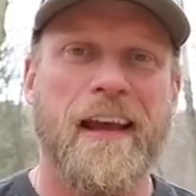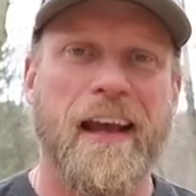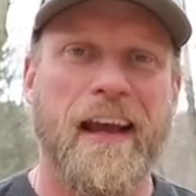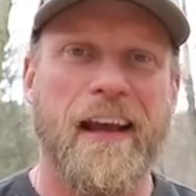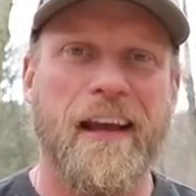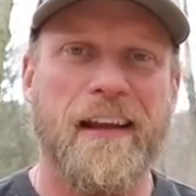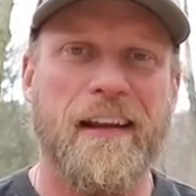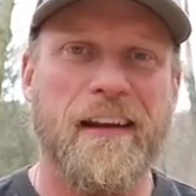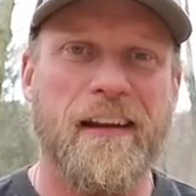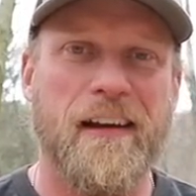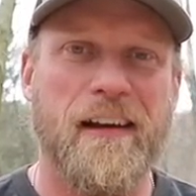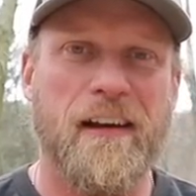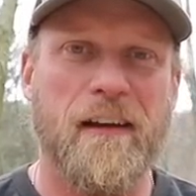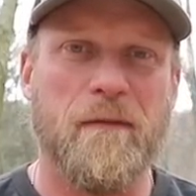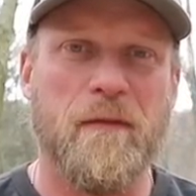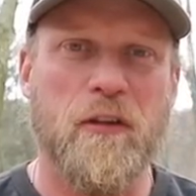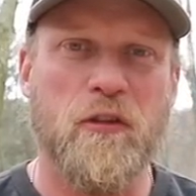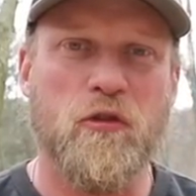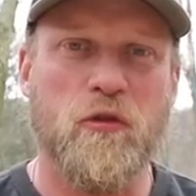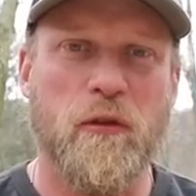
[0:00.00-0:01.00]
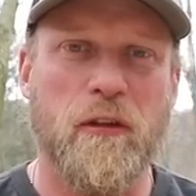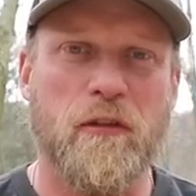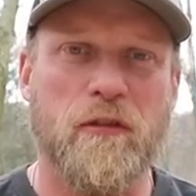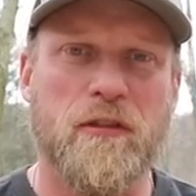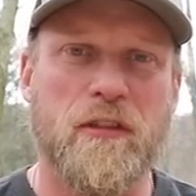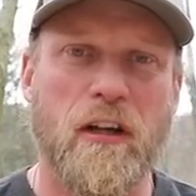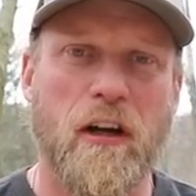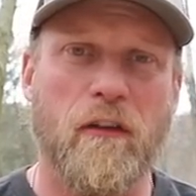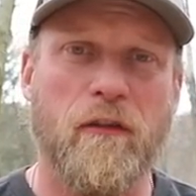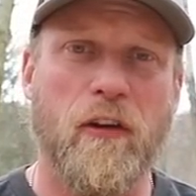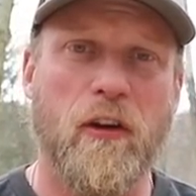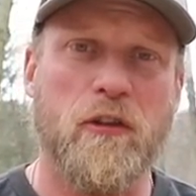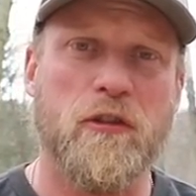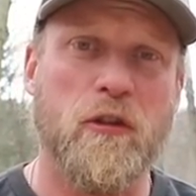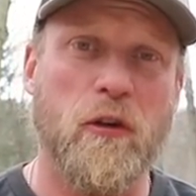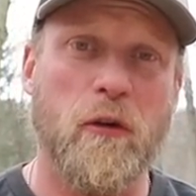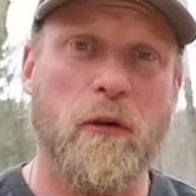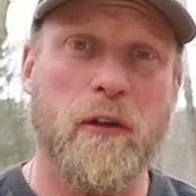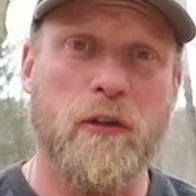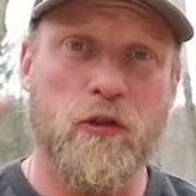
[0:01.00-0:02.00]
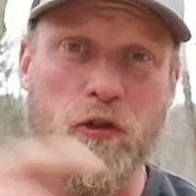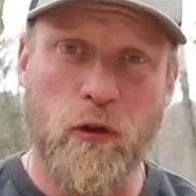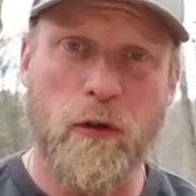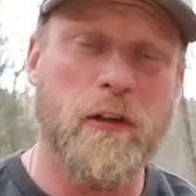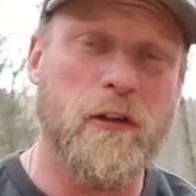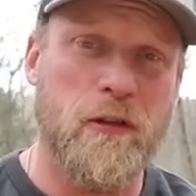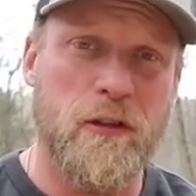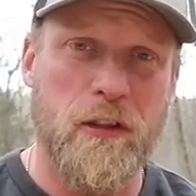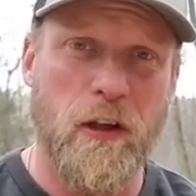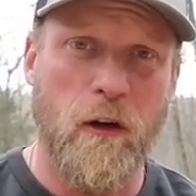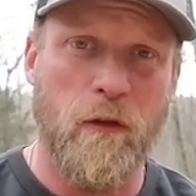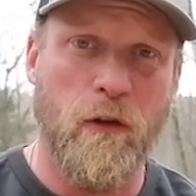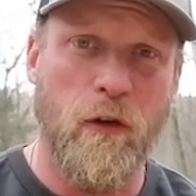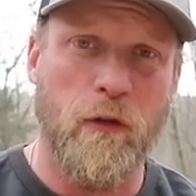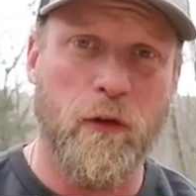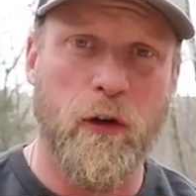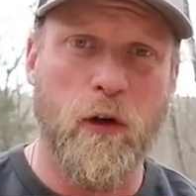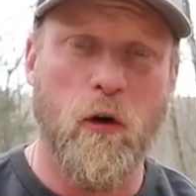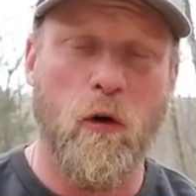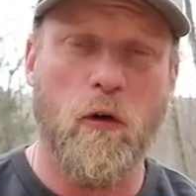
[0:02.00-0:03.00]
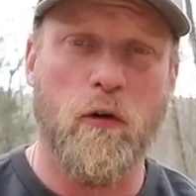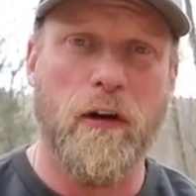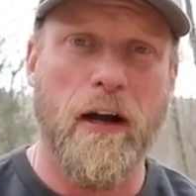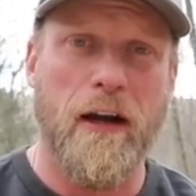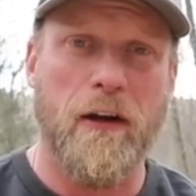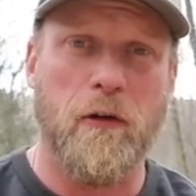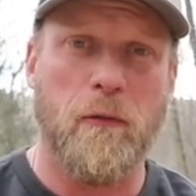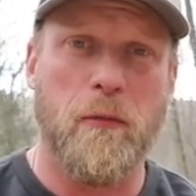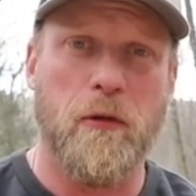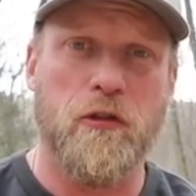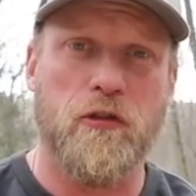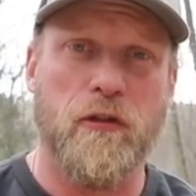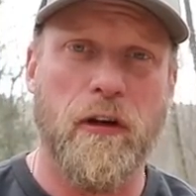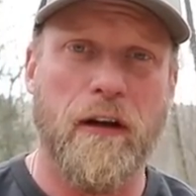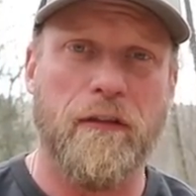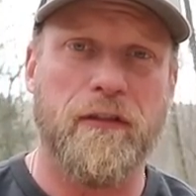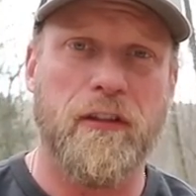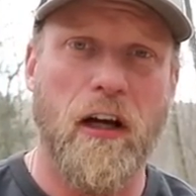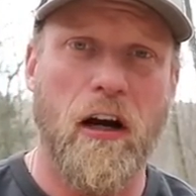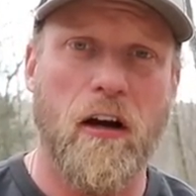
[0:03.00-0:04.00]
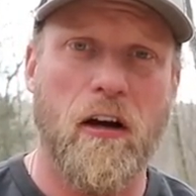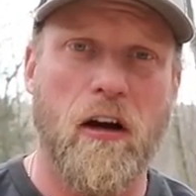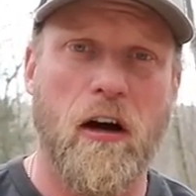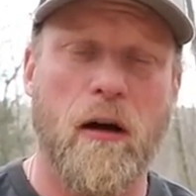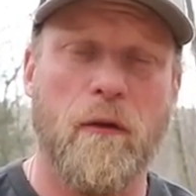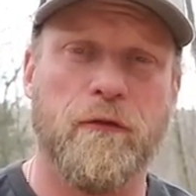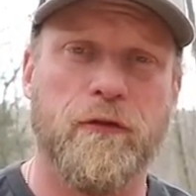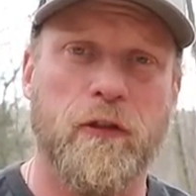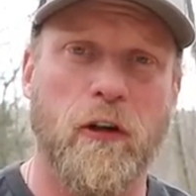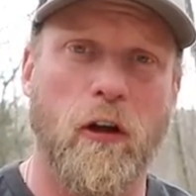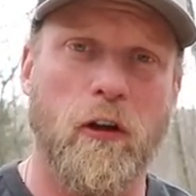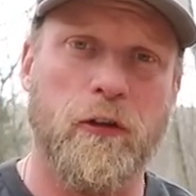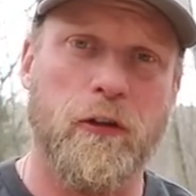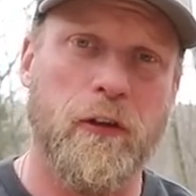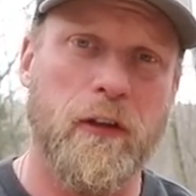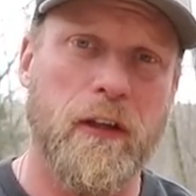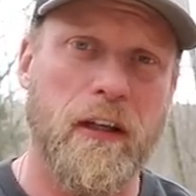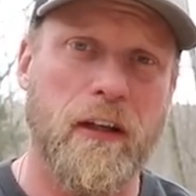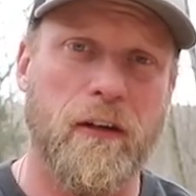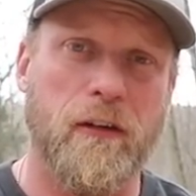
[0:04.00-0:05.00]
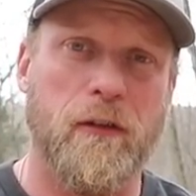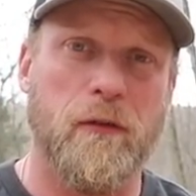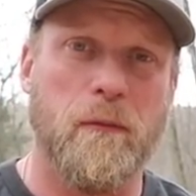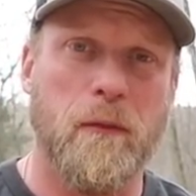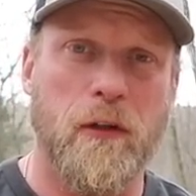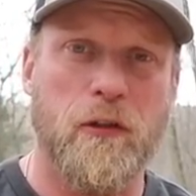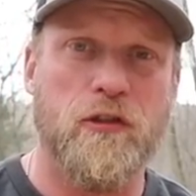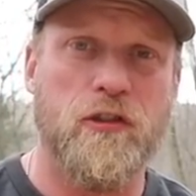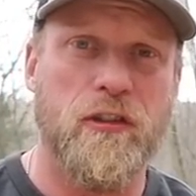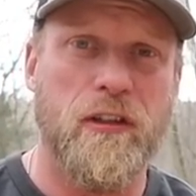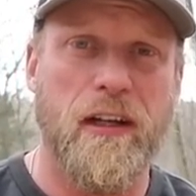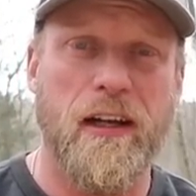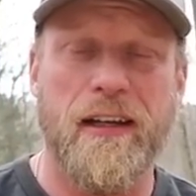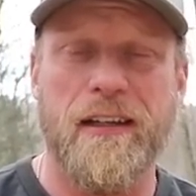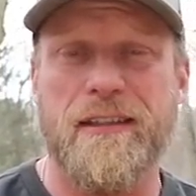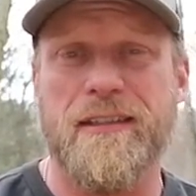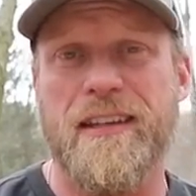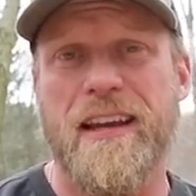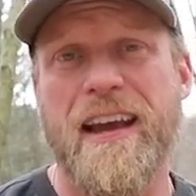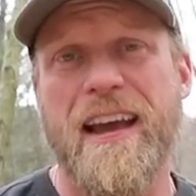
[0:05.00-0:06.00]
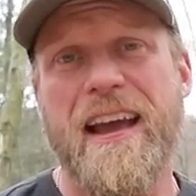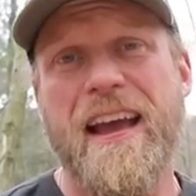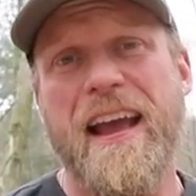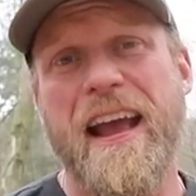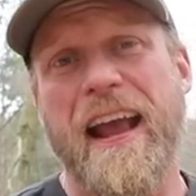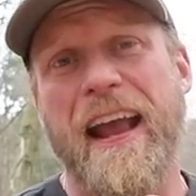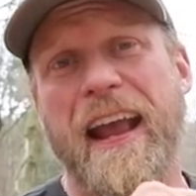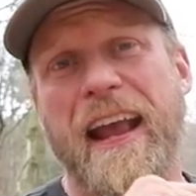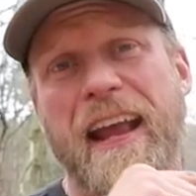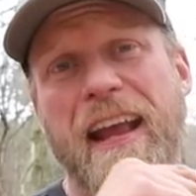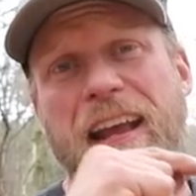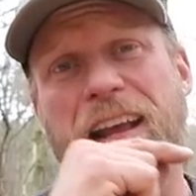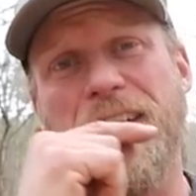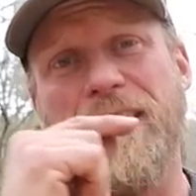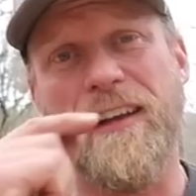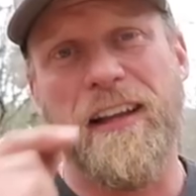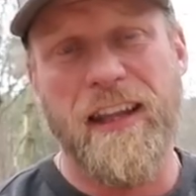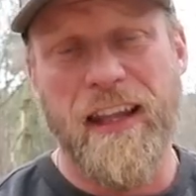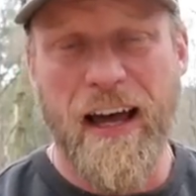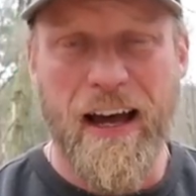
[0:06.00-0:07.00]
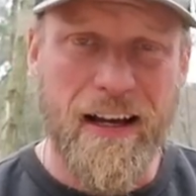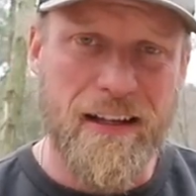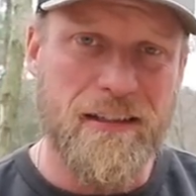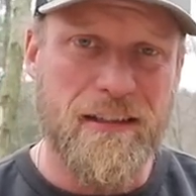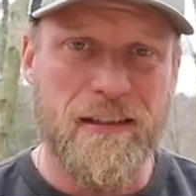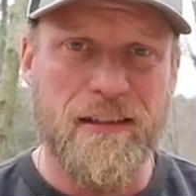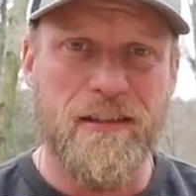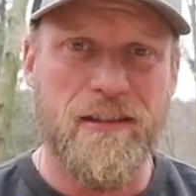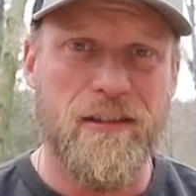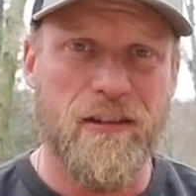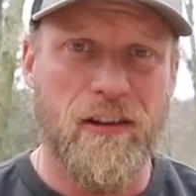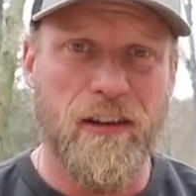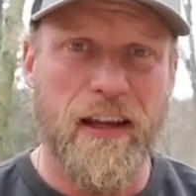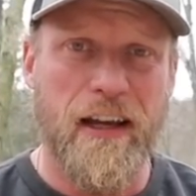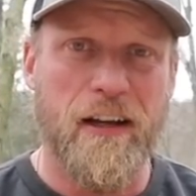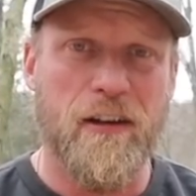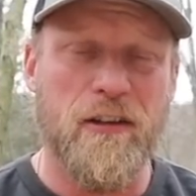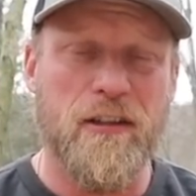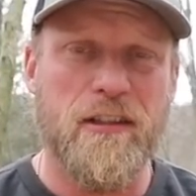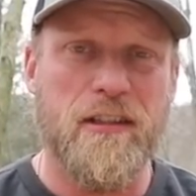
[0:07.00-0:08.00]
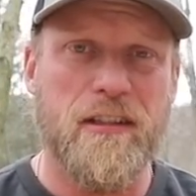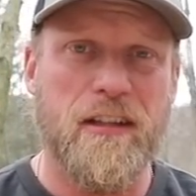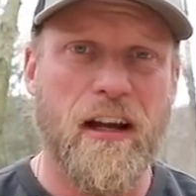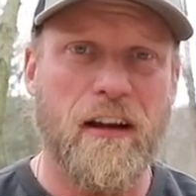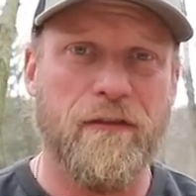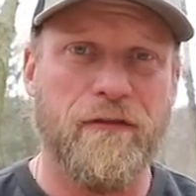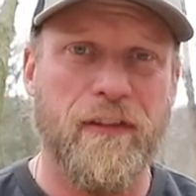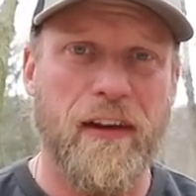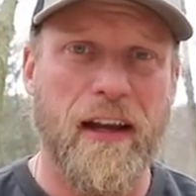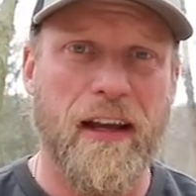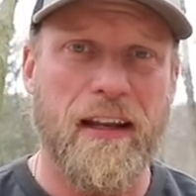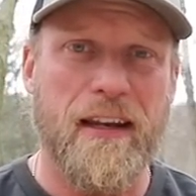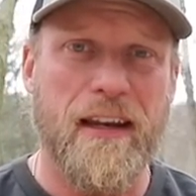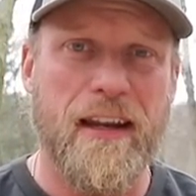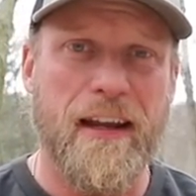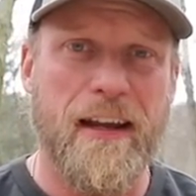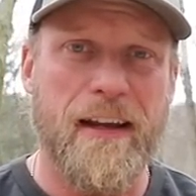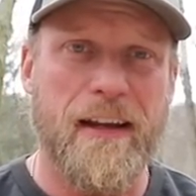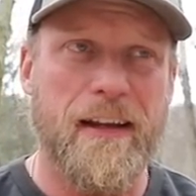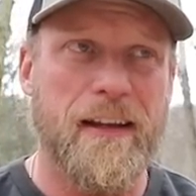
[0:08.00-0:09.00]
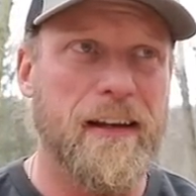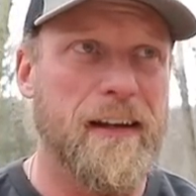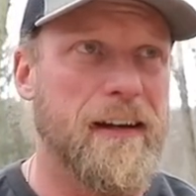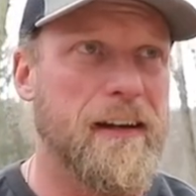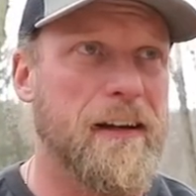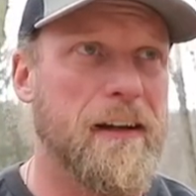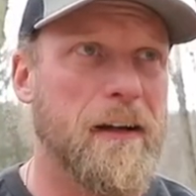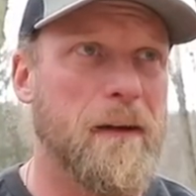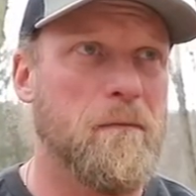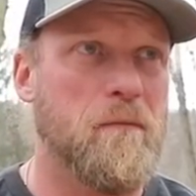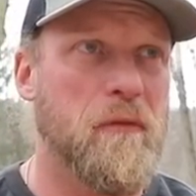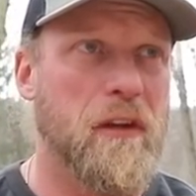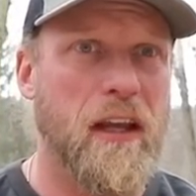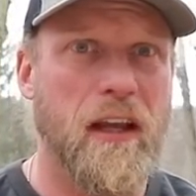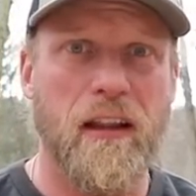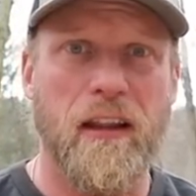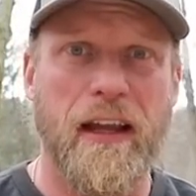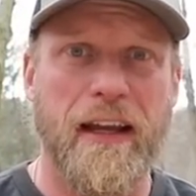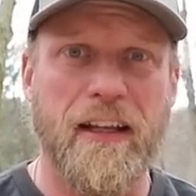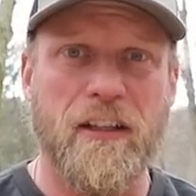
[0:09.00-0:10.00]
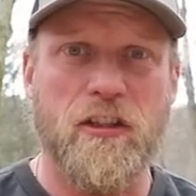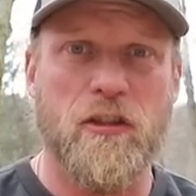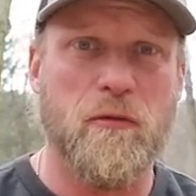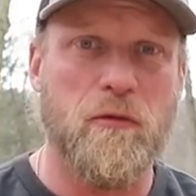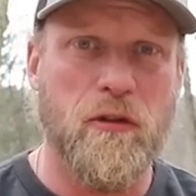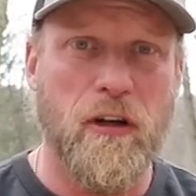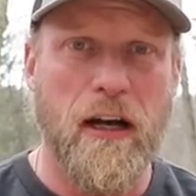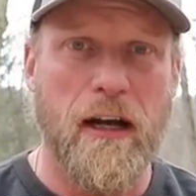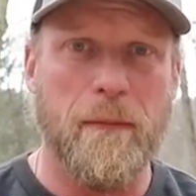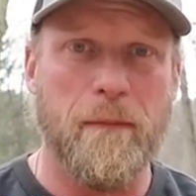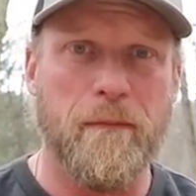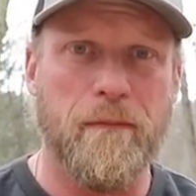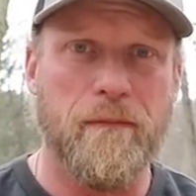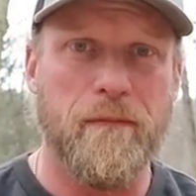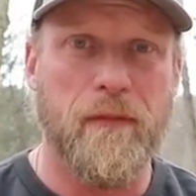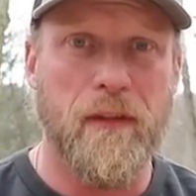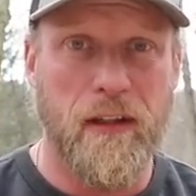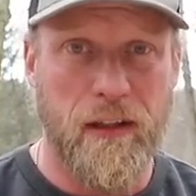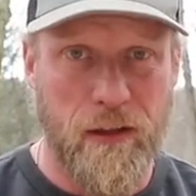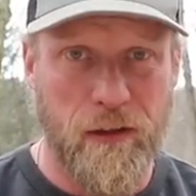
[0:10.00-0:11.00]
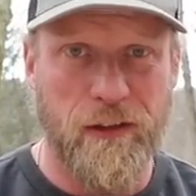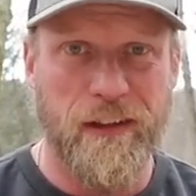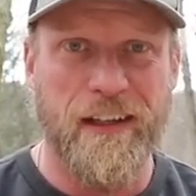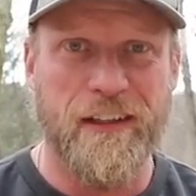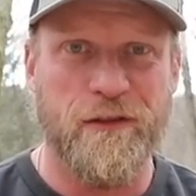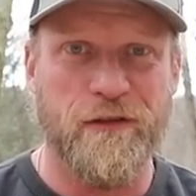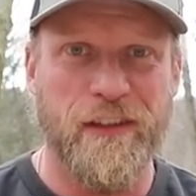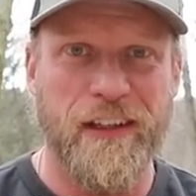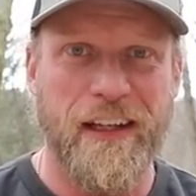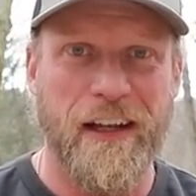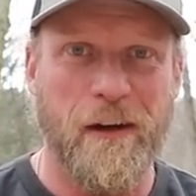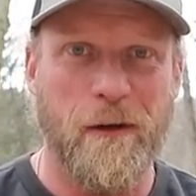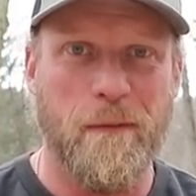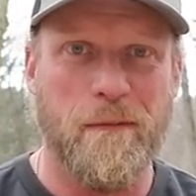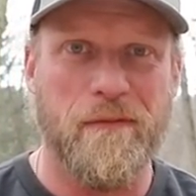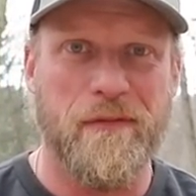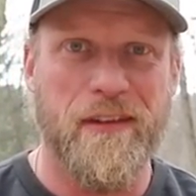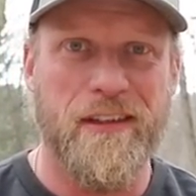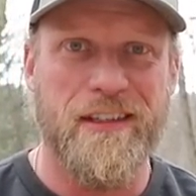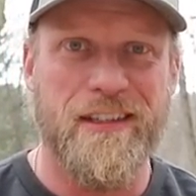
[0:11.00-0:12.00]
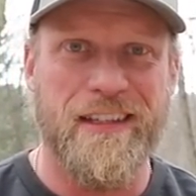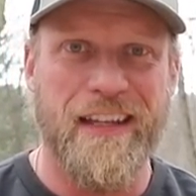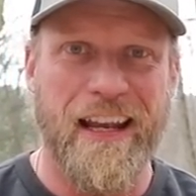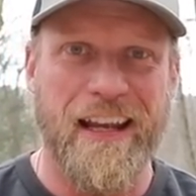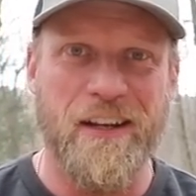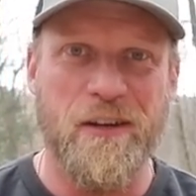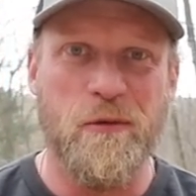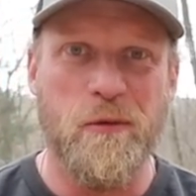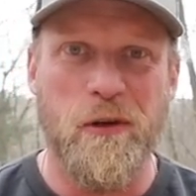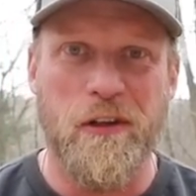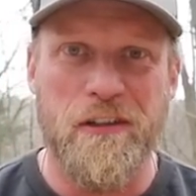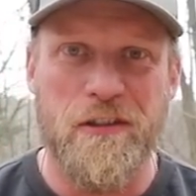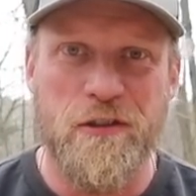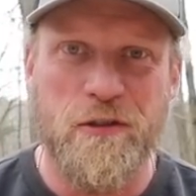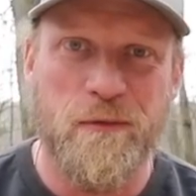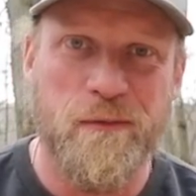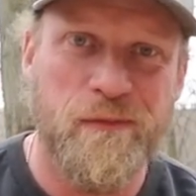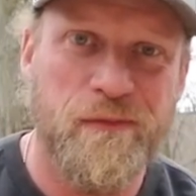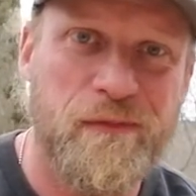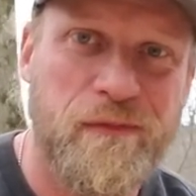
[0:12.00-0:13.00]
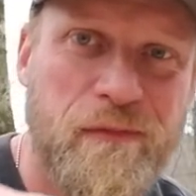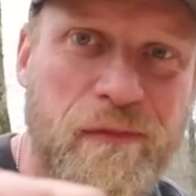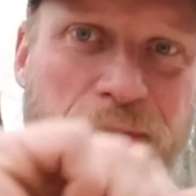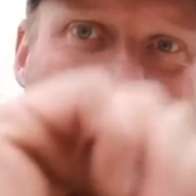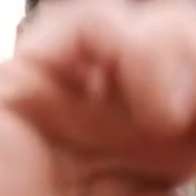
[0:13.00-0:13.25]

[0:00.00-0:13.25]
and uh, enjoy yourself. Also, enjoy yourself over at coal cracker bushcraft dot com for all your gear and merchandise and classes, all that good stuff. And then uh, hit like and subscribe. Until next video, stay in the woods.